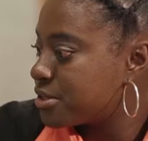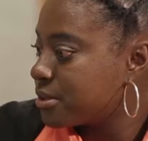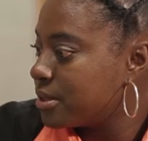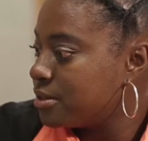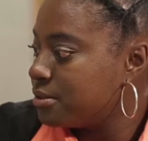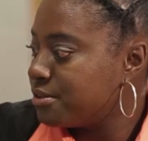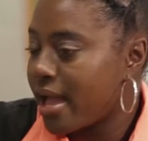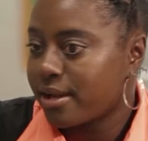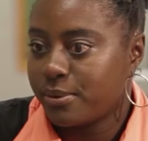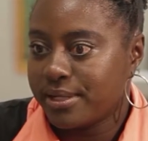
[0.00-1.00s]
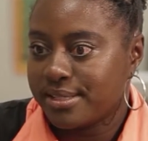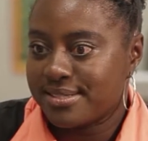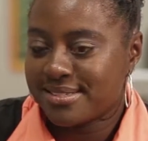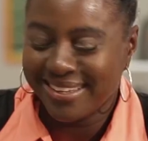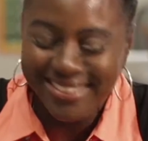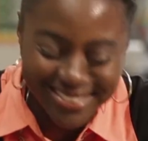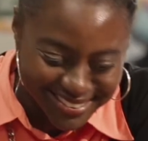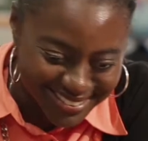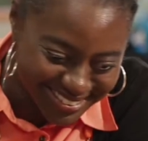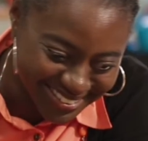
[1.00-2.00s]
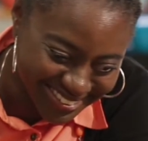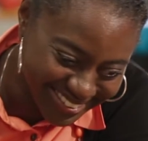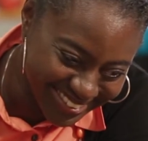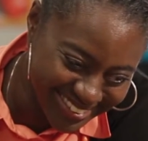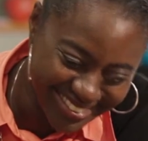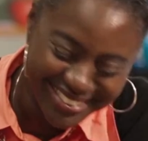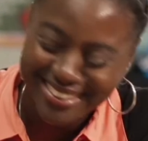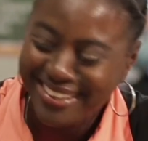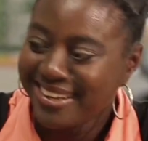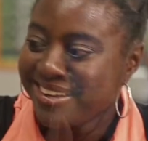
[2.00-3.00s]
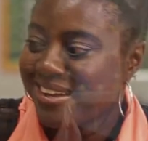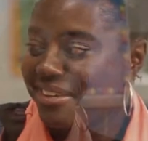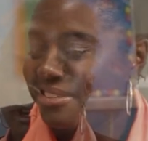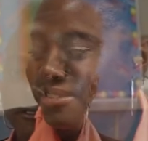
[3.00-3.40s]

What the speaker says: is actually going to reach a particular student. And I read their